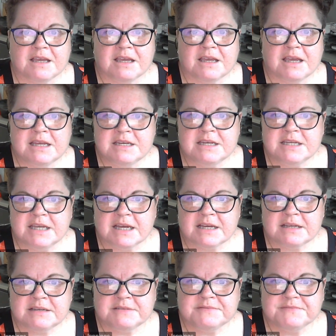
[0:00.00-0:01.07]

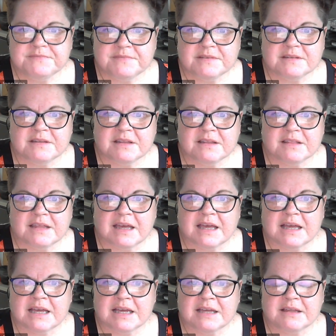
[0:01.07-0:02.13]
India
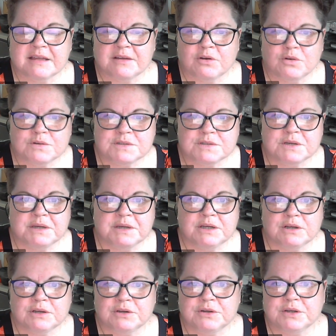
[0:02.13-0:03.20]
also
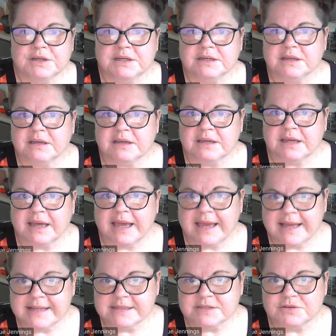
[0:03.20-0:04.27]
included a
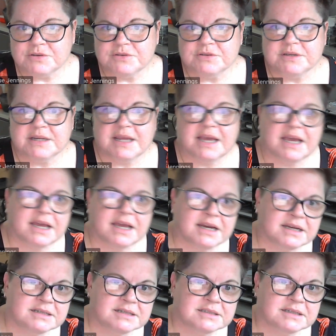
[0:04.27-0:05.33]
hands-on
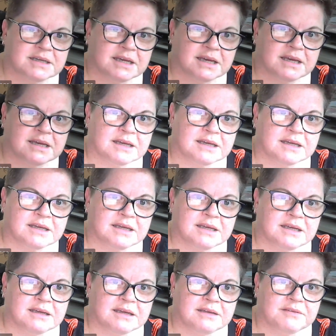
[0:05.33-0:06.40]
and
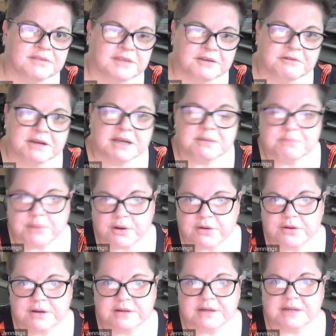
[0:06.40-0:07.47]
a theory
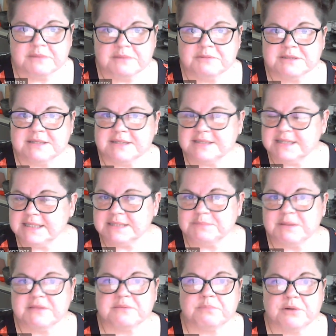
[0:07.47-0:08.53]
component. It was a
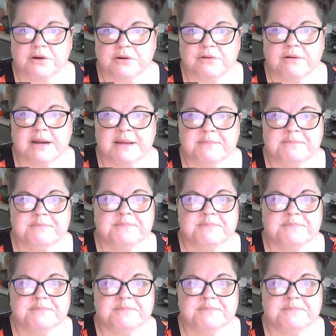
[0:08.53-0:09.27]
6-month program.